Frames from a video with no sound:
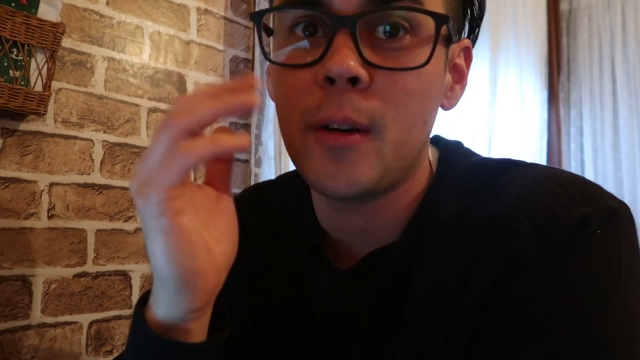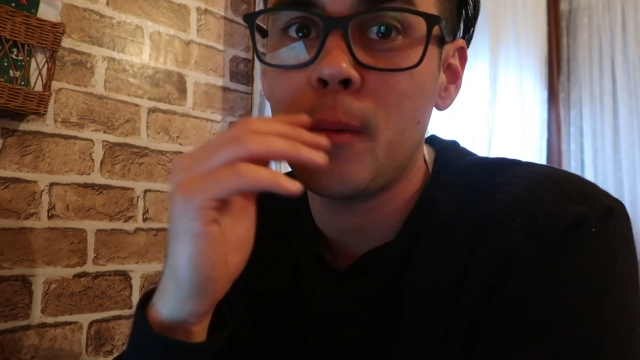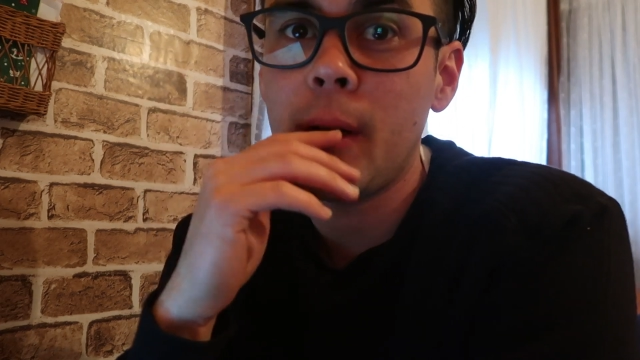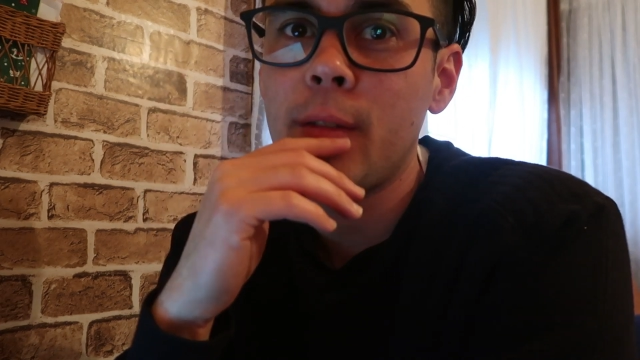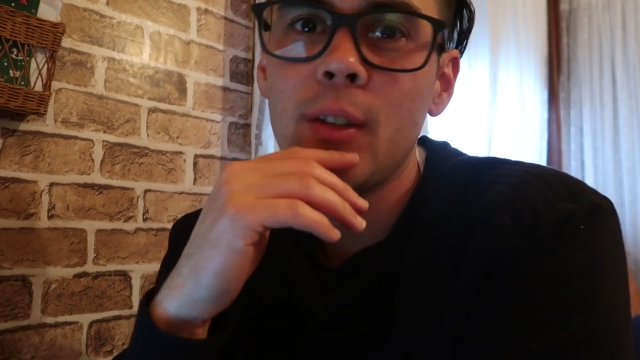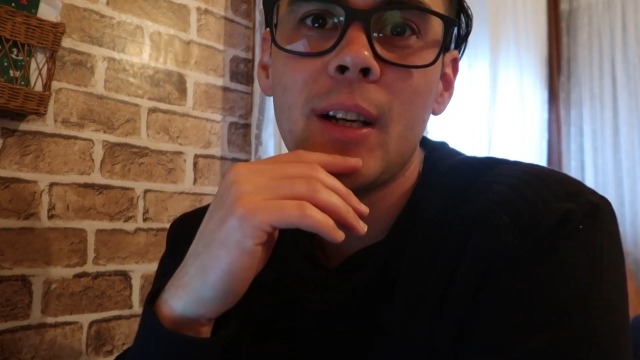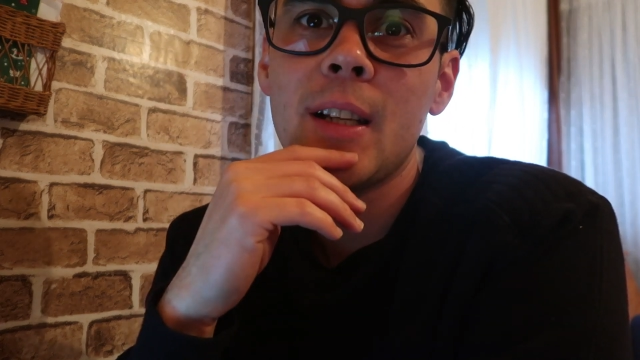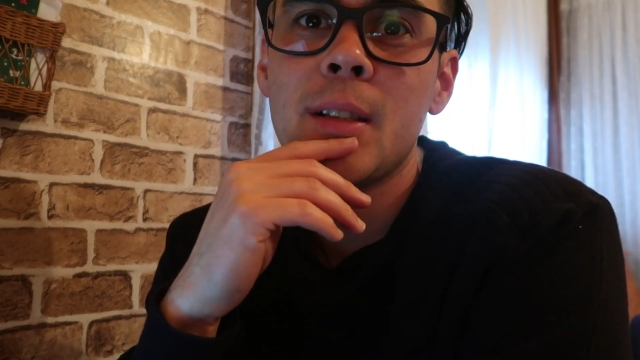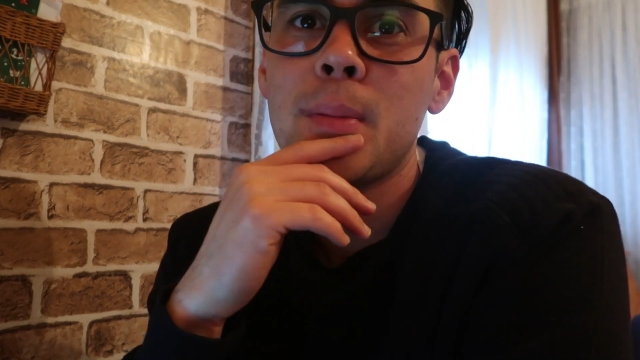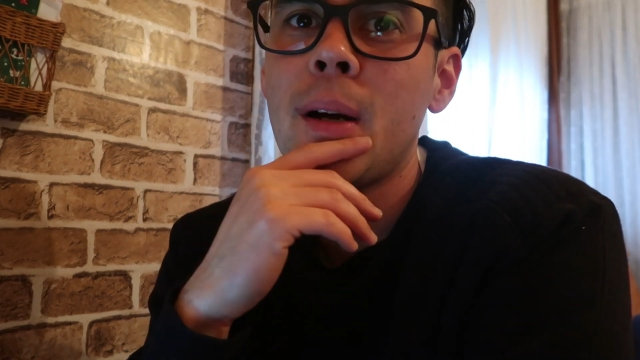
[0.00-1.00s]
or whatever. You
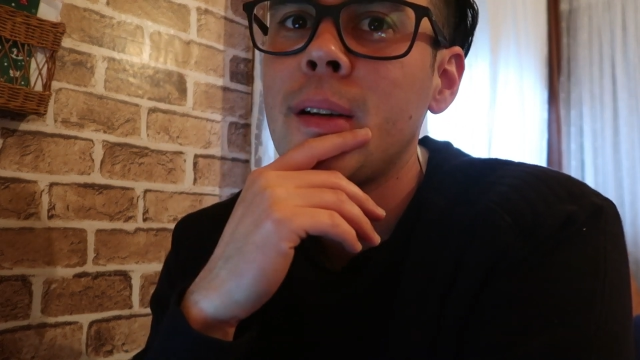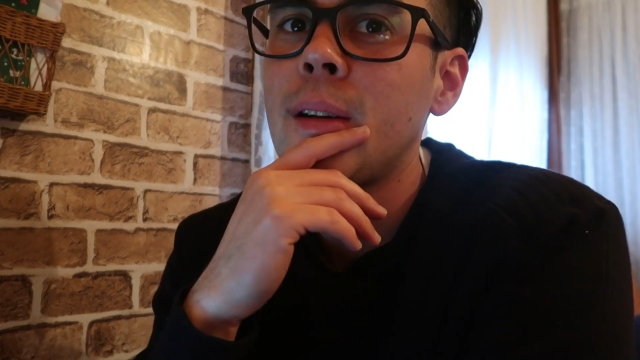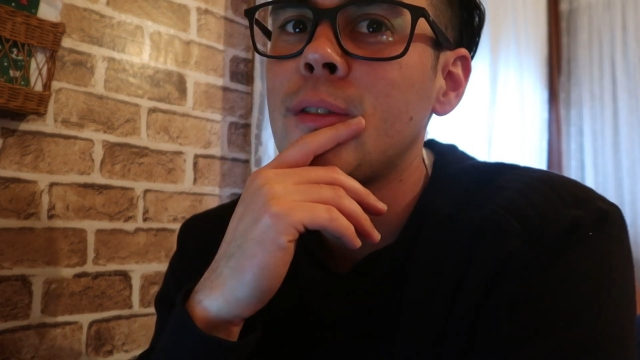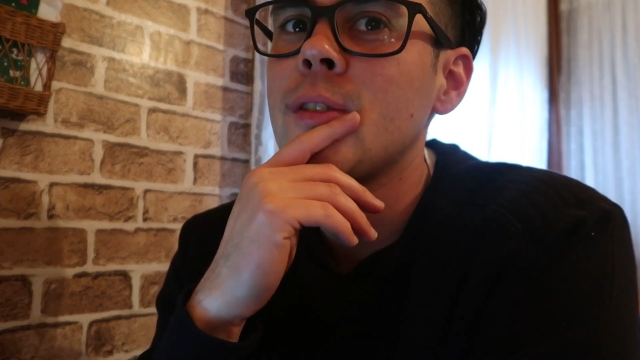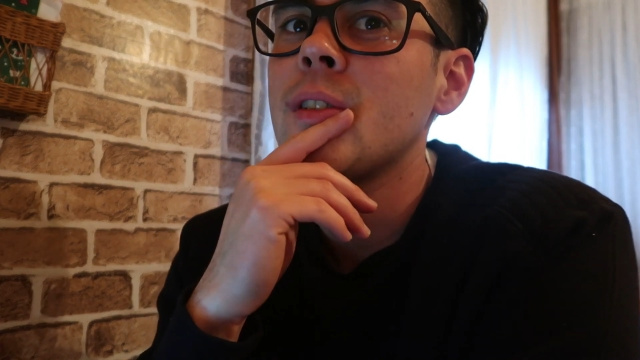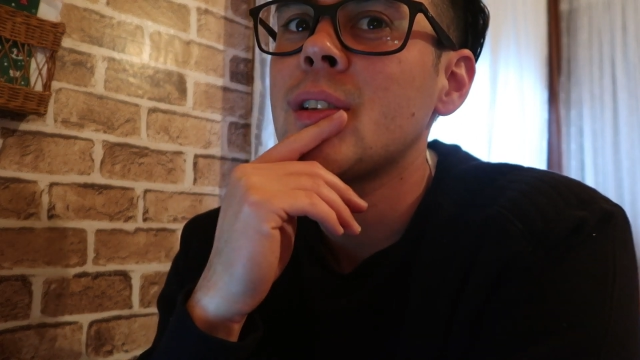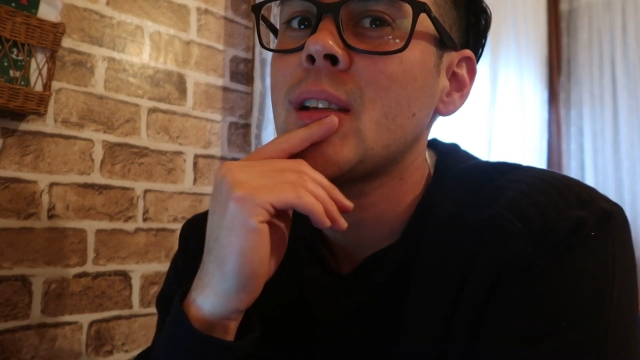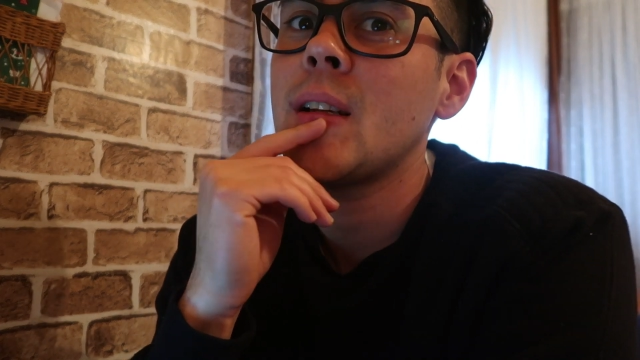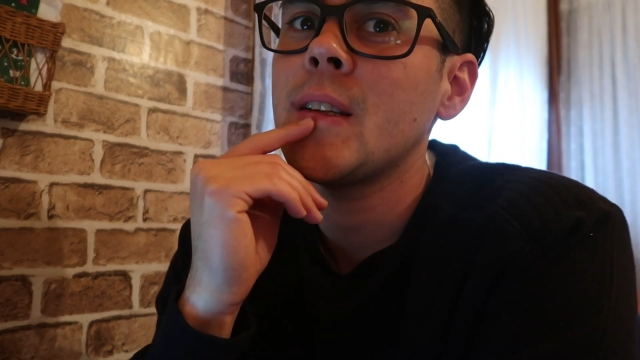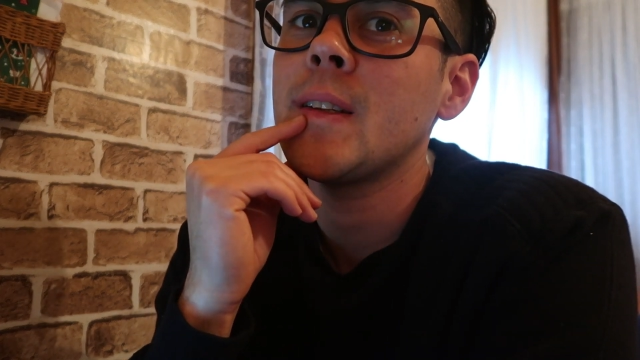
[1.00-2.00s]
guys probably never even
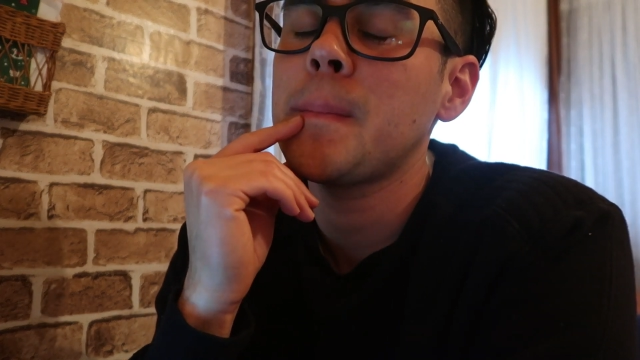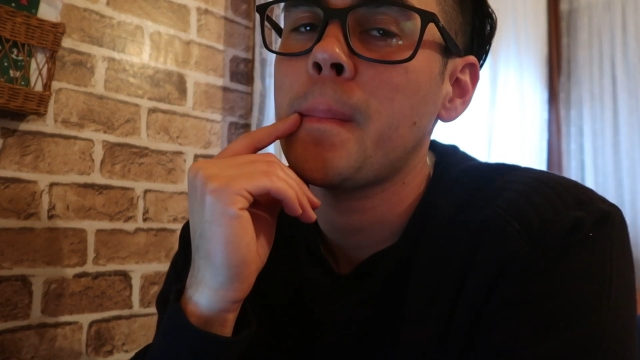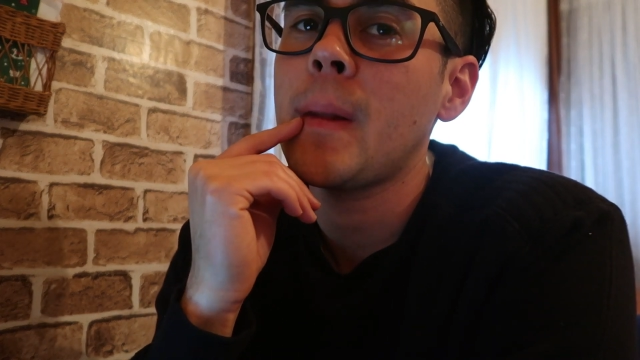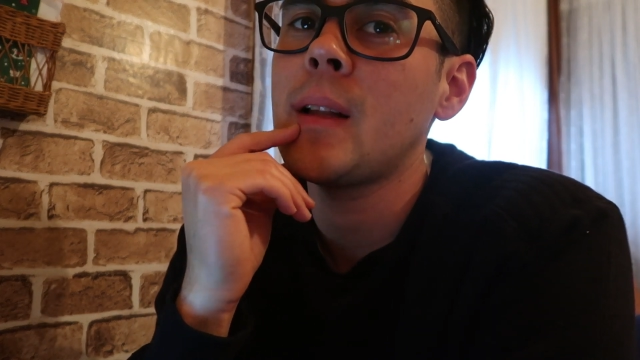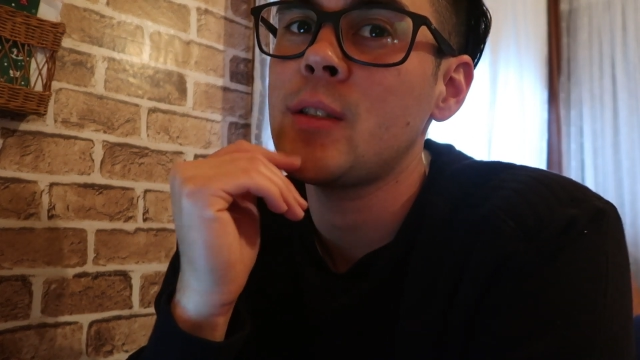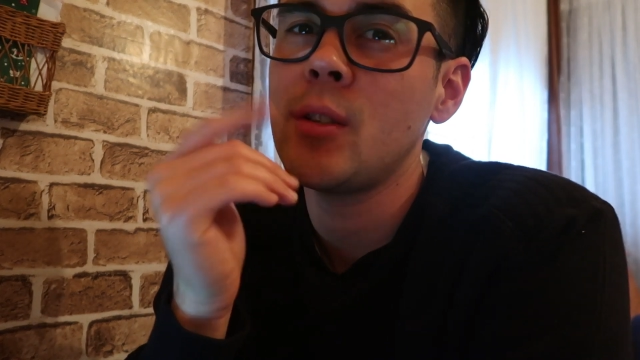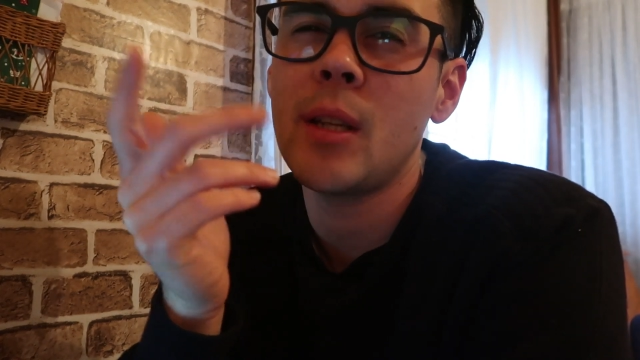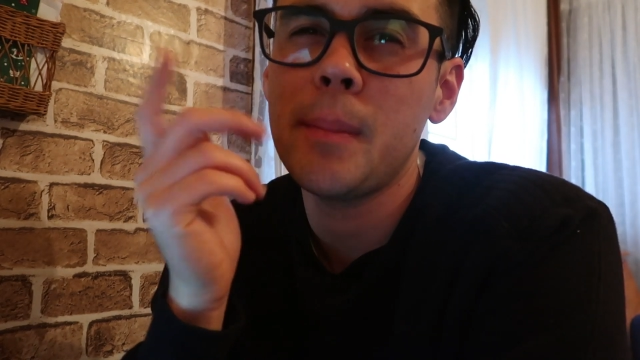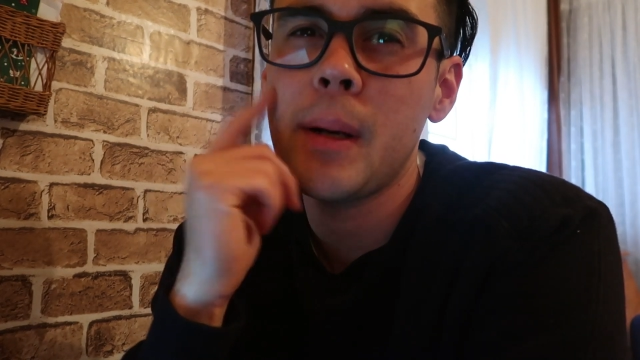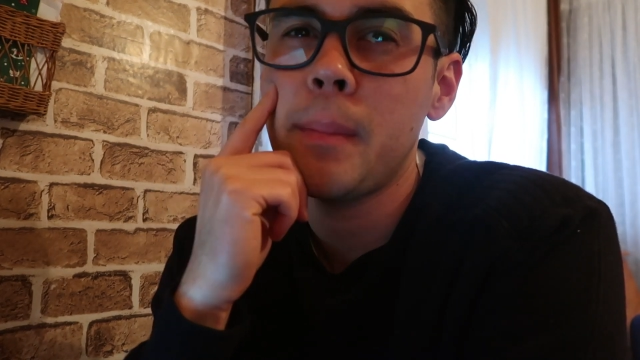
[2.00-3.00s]
seen it unless you
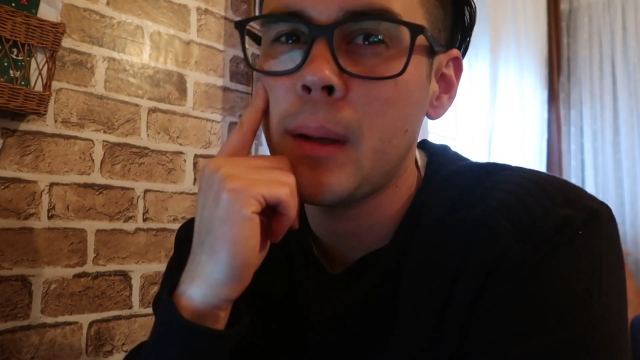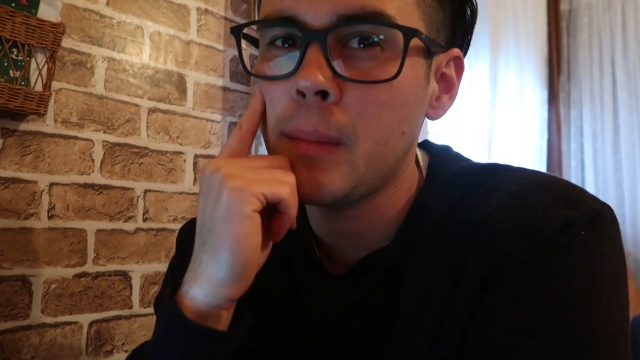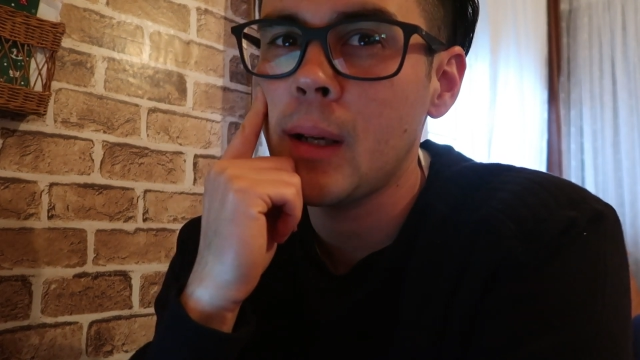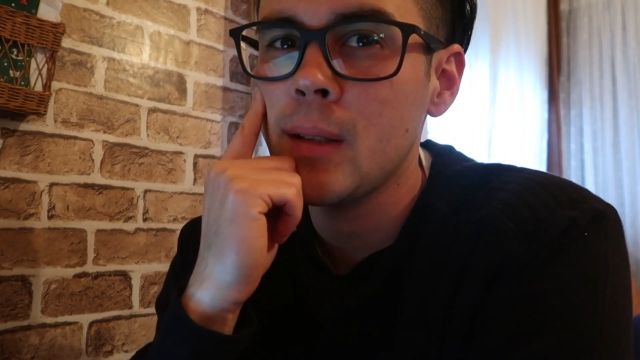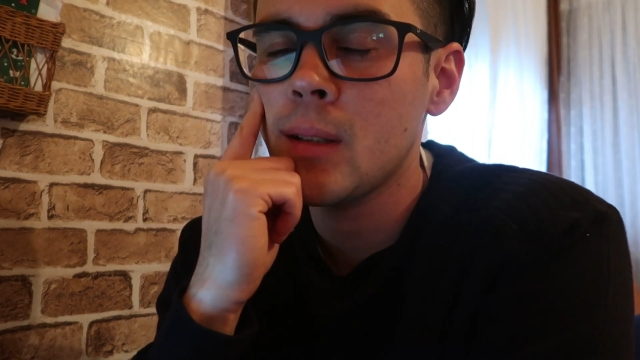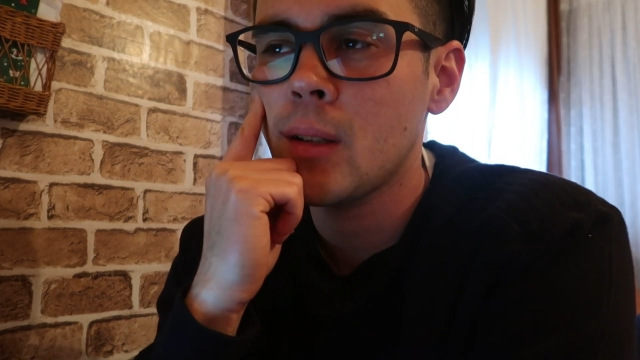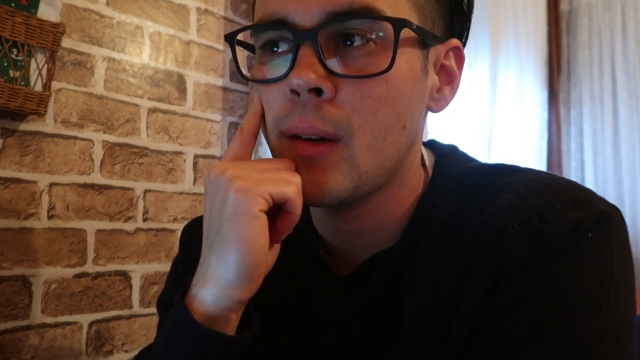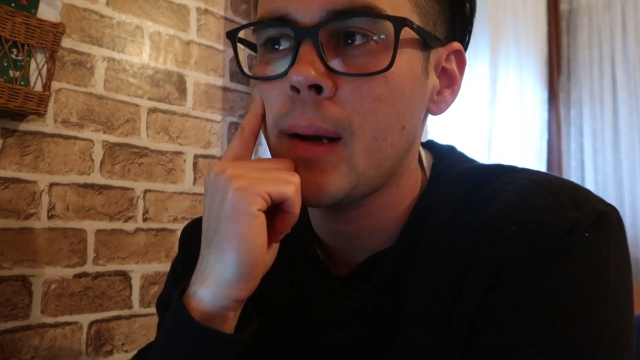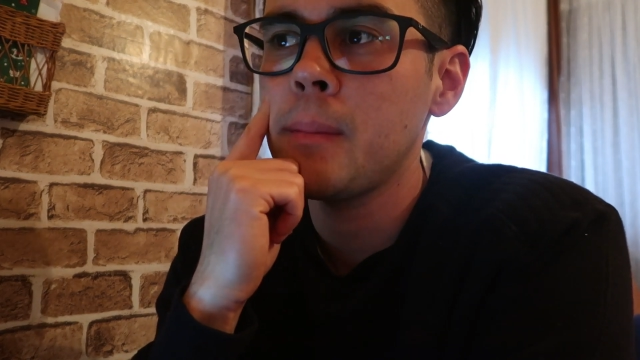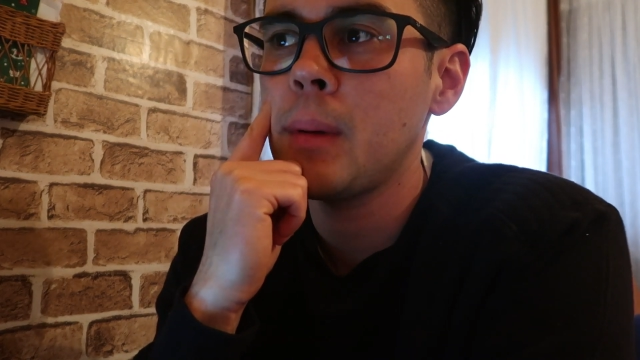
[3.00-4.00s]
keep up on my Instagram.